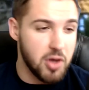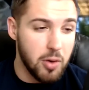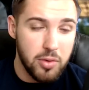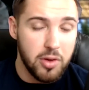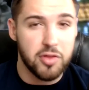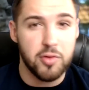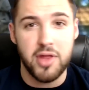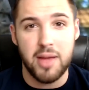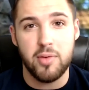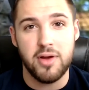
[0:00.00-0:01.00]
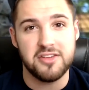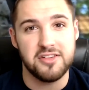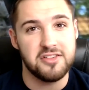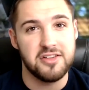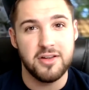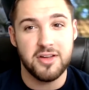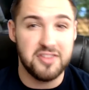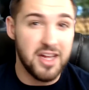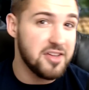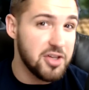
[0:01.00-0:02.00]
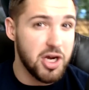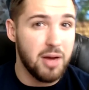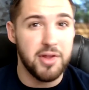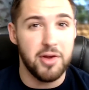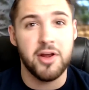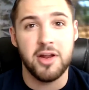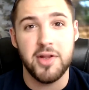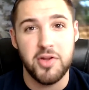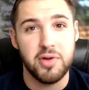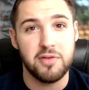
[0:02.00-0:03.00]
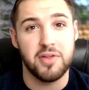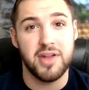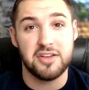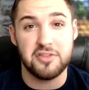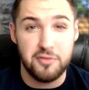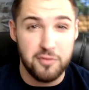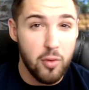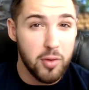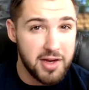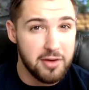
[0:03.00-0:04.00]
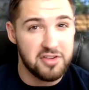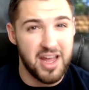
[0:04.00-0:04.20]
go look through the MOSs, because that's the job that you're going to be doing for the next 4 years